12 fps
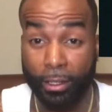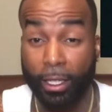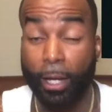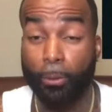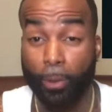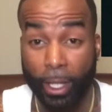
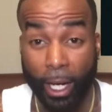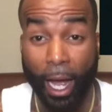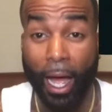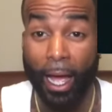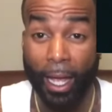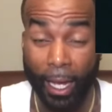That Rick
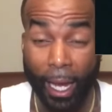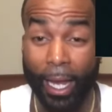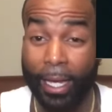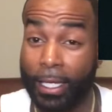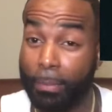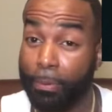Hyde,
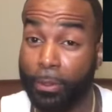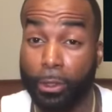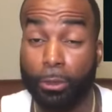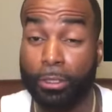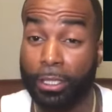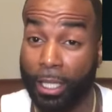and he
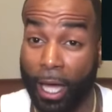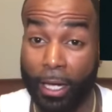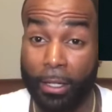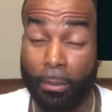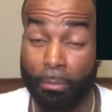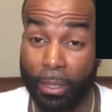produced a lot
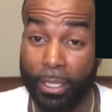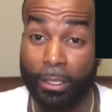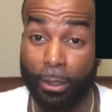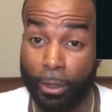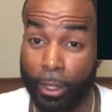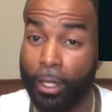of them beats
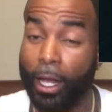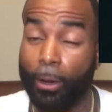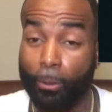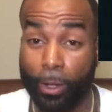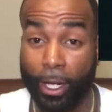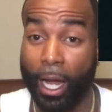on there.
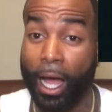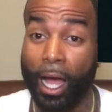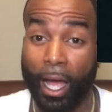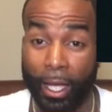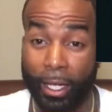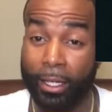That Rick
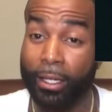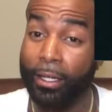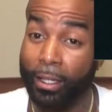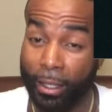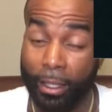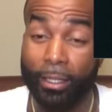Hyde,
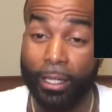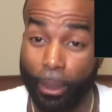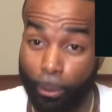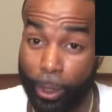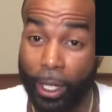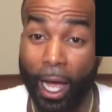that
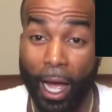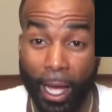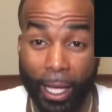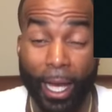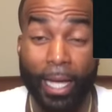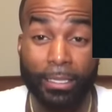Rick
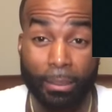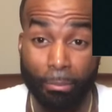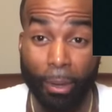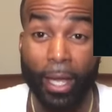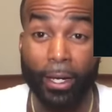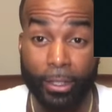Hyde got some
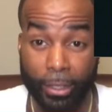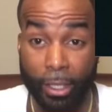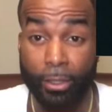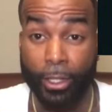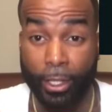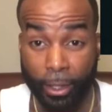bangers
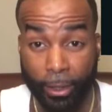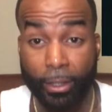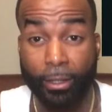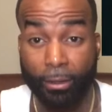on there.